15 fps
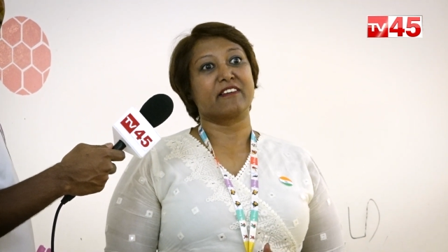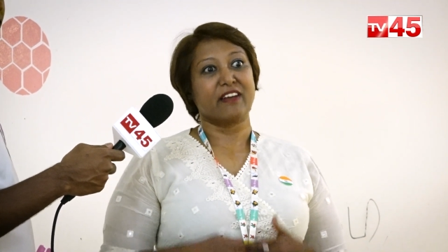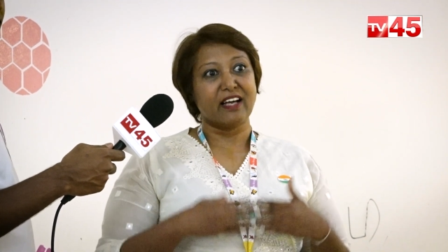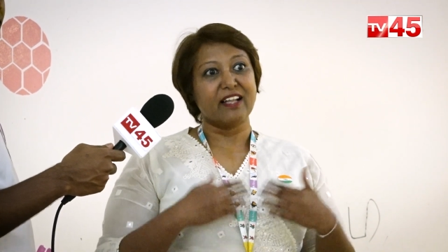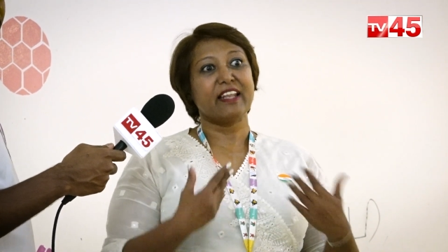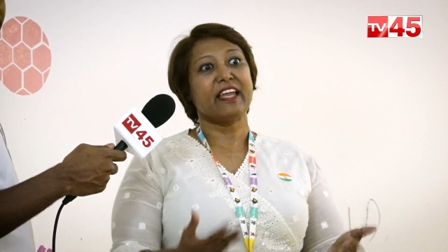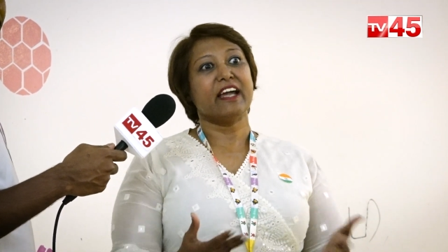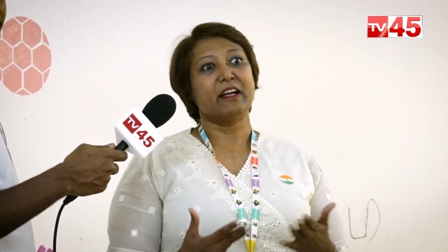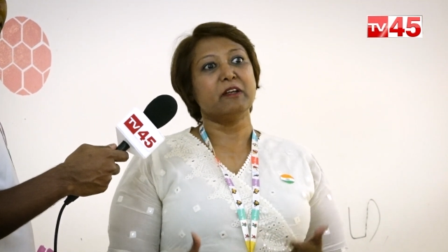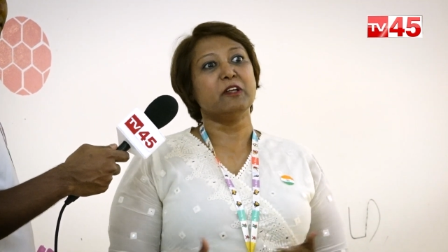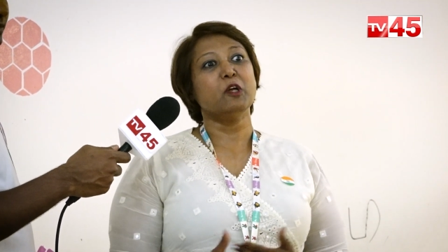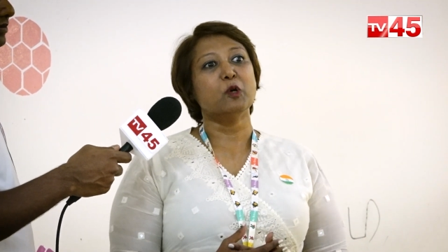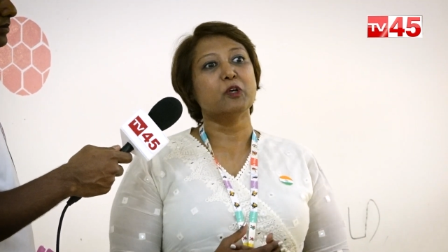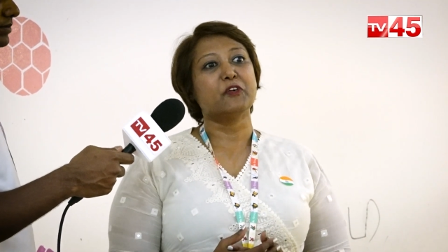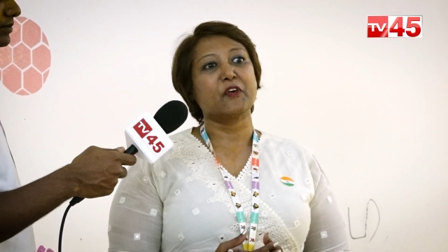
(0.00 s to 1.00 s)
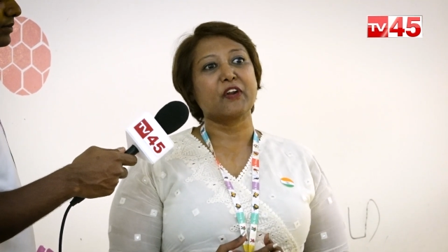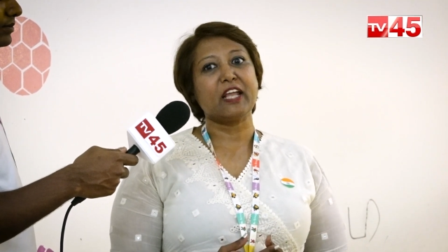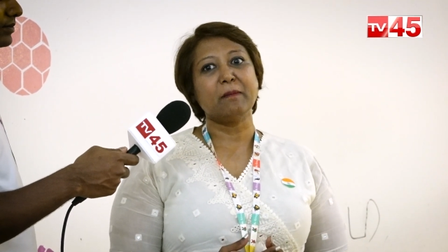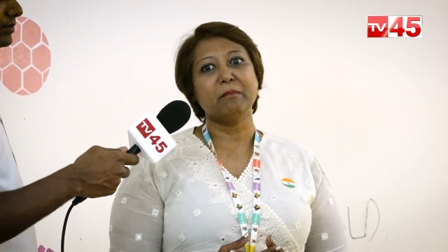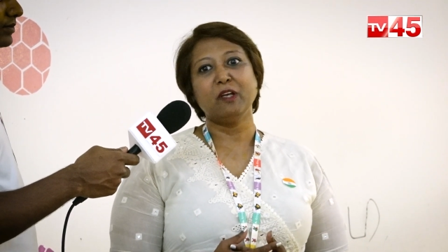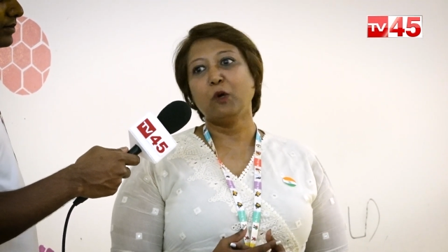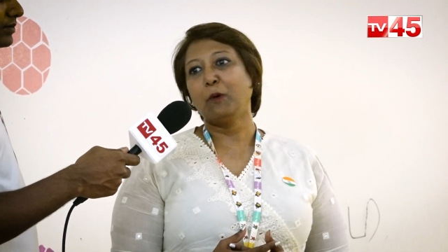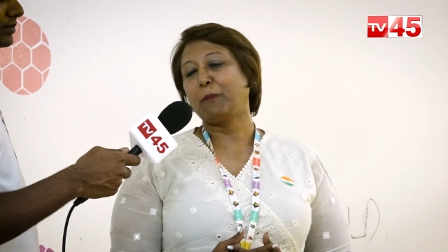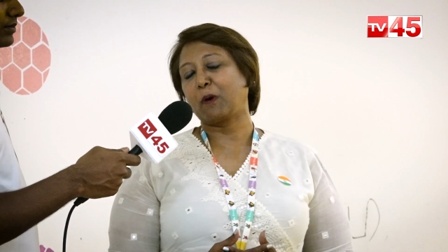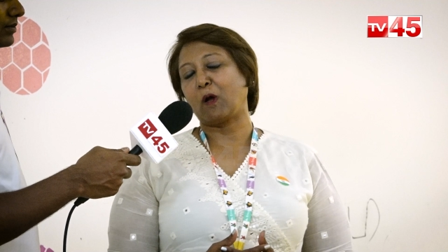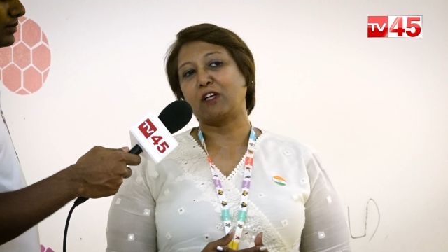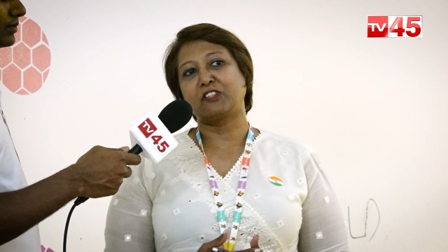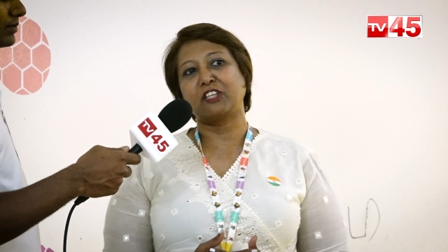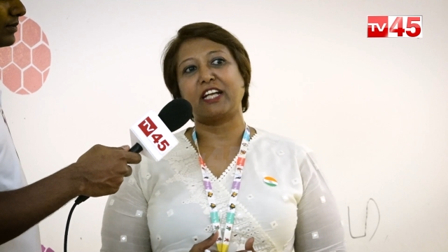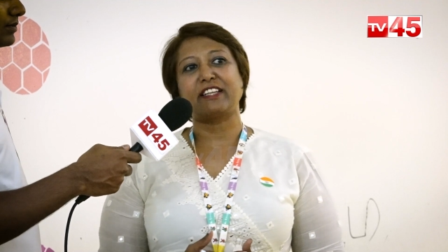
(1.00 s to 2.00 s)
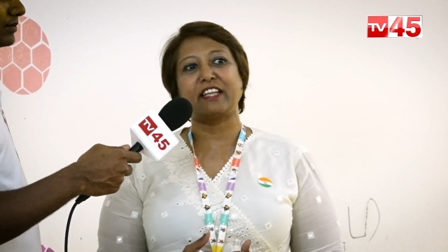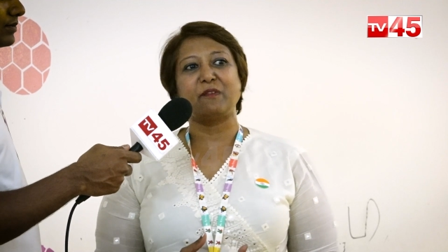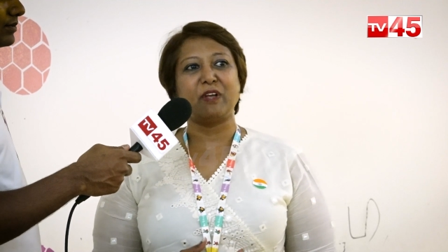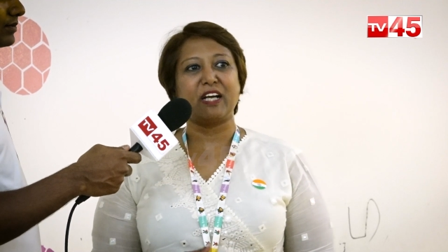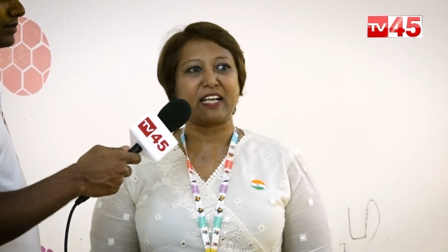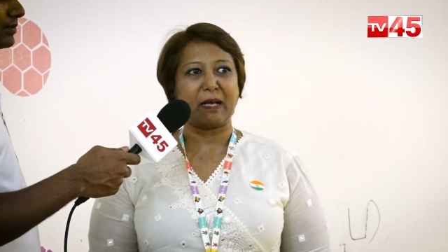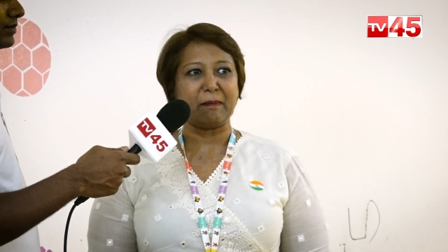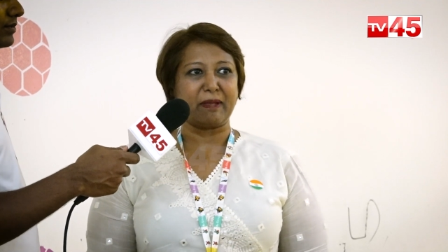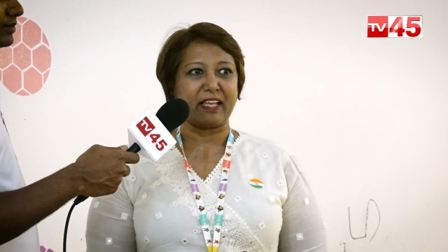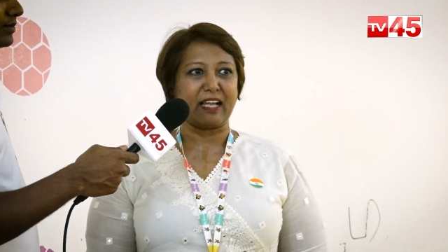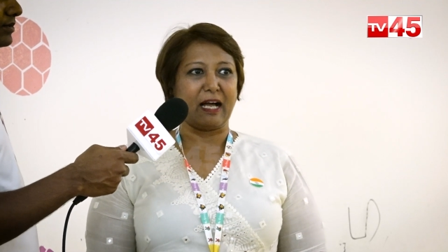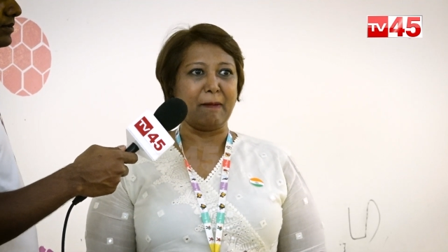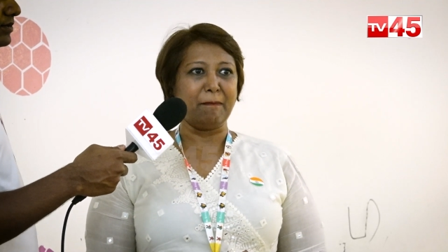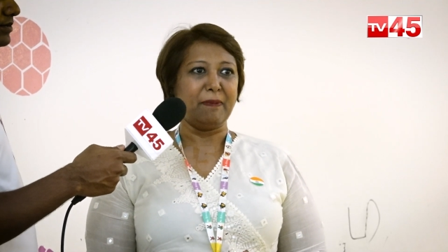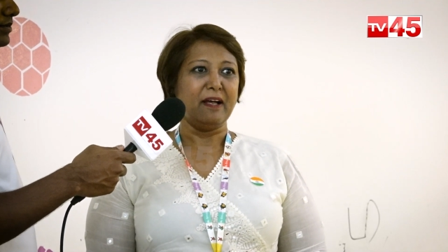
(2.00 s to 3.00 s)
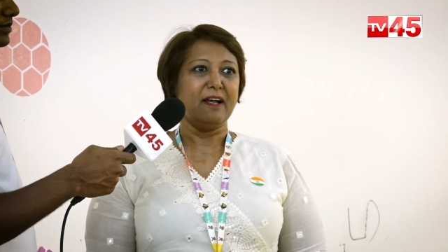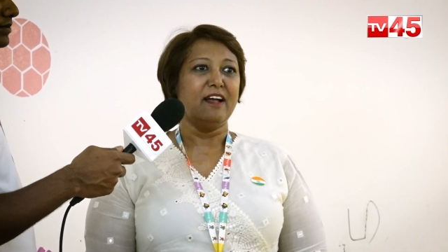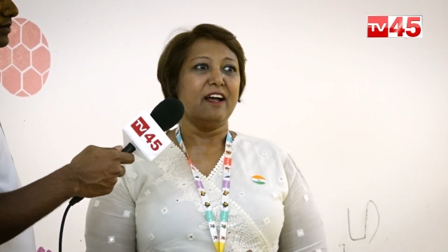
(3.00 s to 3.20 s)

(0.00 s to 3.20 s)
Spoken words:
really a new dream, new project that we are coming up.